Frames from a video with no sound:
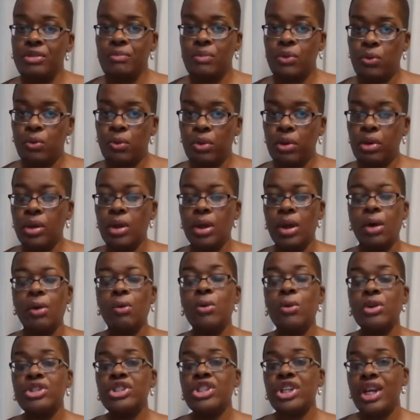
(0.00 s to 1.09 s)
more
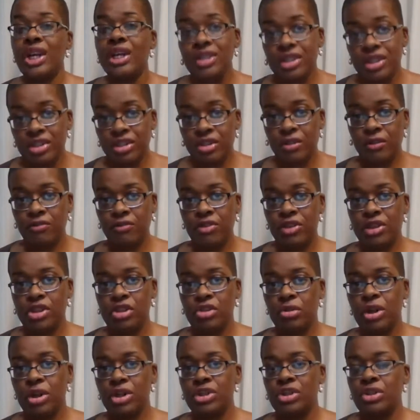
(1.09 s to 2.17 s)
or changing your fee
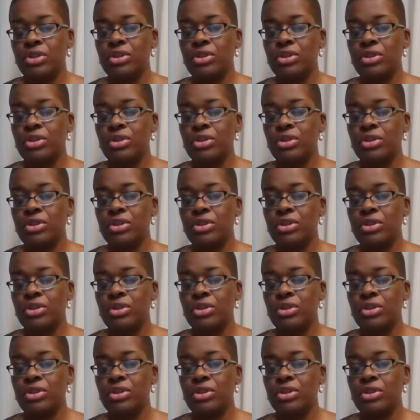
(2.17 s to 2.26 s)
structure.